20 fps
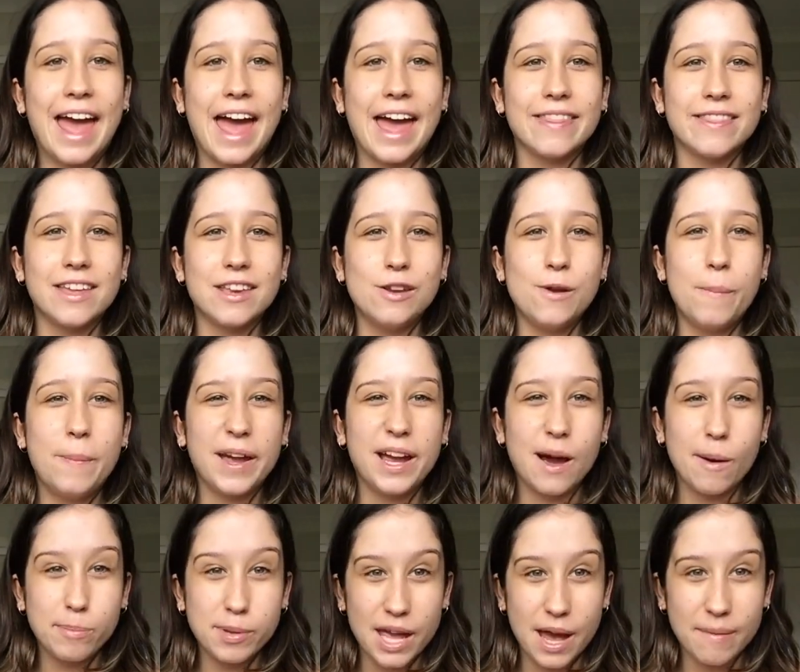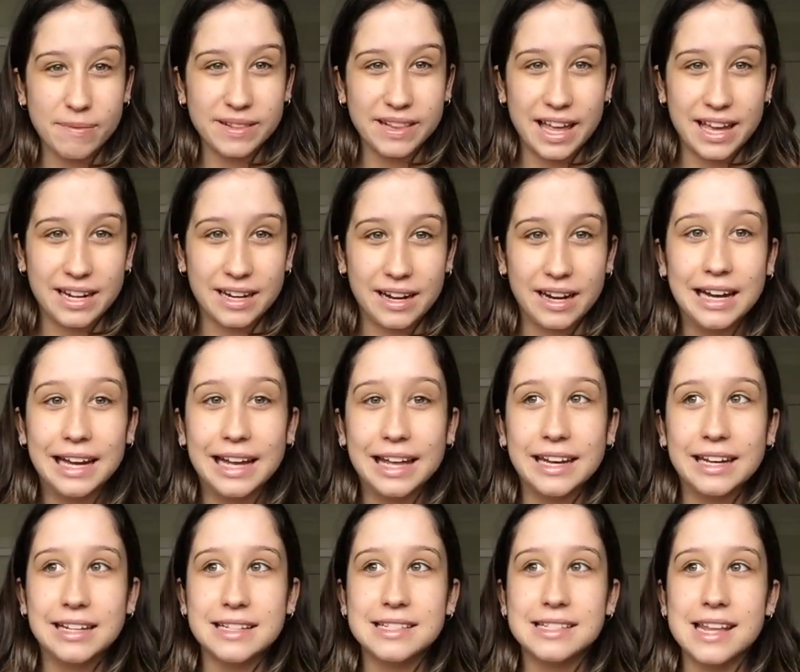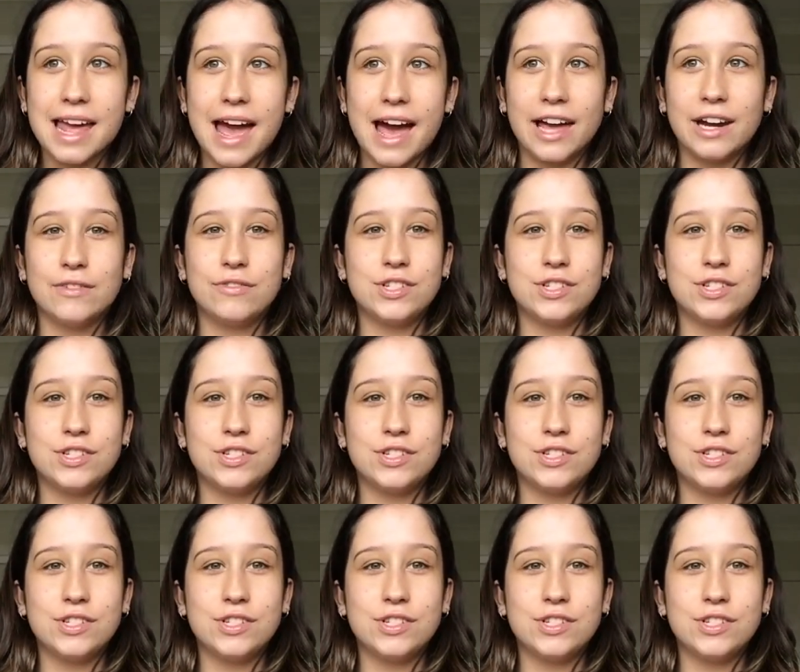and then you pick up your epilator and it's out